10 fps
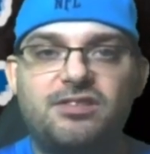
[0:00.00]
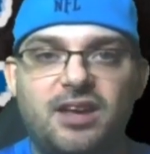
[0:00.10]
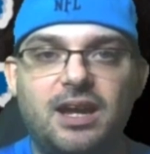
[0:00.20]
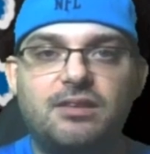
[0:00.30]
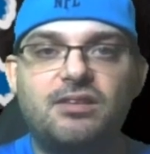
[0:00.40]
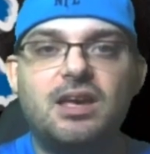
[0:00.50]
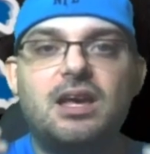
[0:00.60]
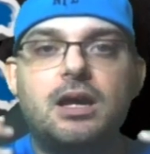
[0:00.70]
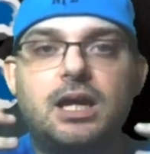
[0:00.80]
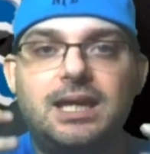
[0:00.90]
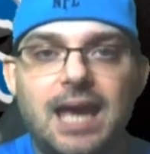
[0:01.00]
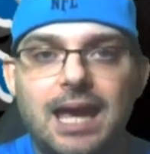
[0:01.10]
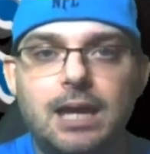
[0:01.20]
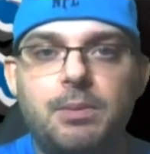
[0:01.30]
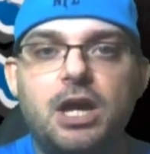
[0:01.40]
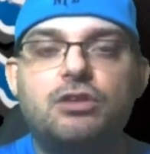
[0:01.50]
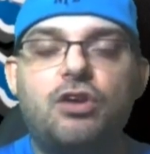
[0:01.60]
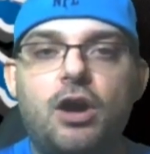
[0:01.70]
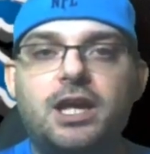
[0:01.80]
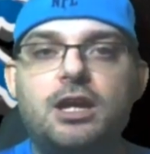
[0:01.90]
Saints game,
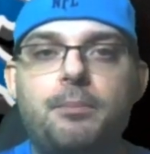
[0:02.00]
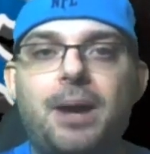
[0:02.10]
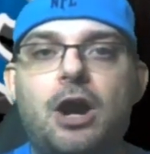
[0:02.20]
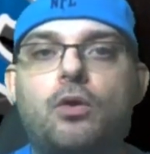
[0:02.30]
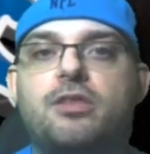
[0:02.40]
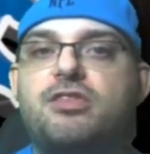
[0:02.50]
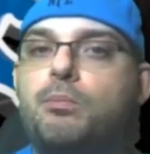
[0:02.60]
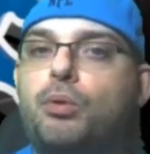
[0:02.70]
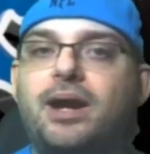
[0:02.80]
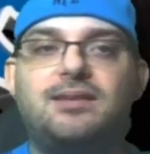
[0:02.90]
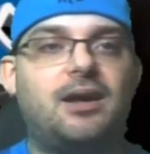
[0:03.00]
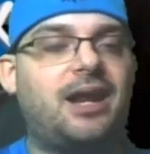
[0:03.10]
talking about the breakdown